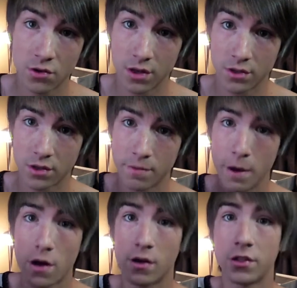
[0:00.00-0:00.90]
translucent
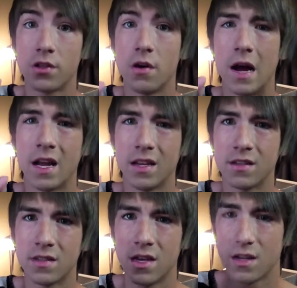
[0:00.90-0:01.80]
powder. So I
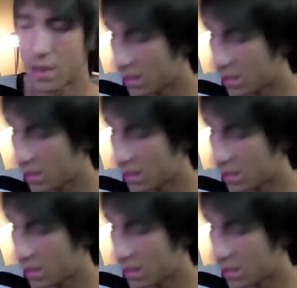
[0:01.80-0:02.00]
tend to